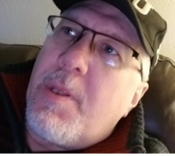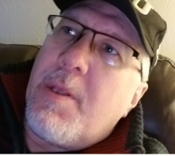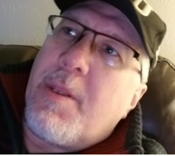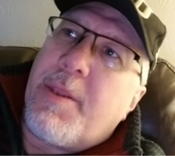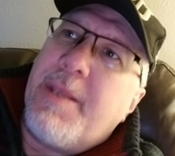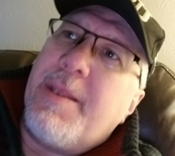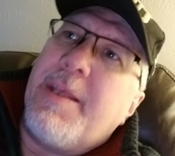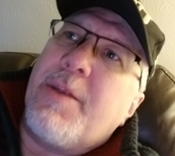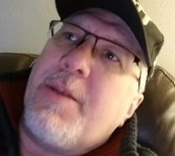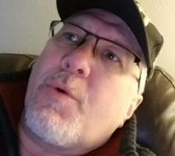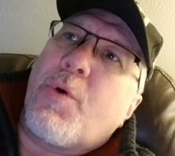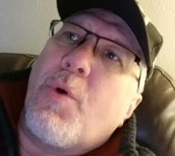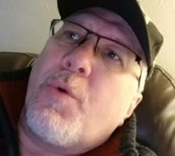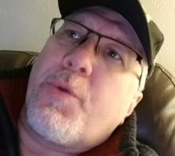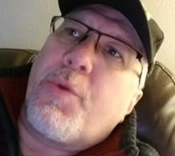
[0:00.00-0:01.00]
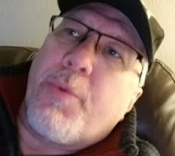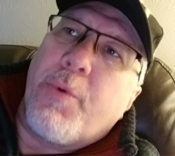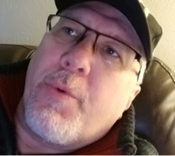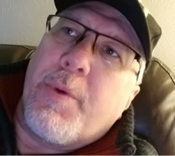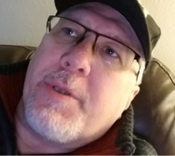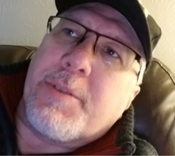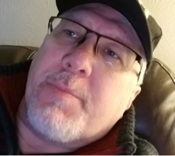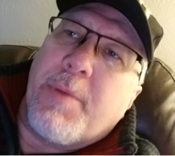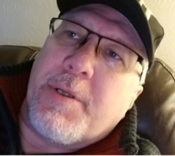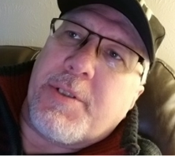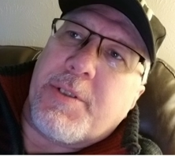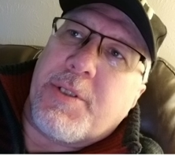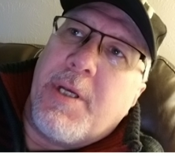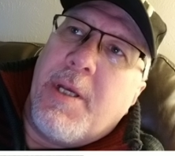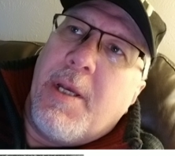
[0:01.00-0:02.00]
The thing they don't go through as
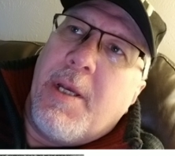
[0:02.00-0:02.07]
much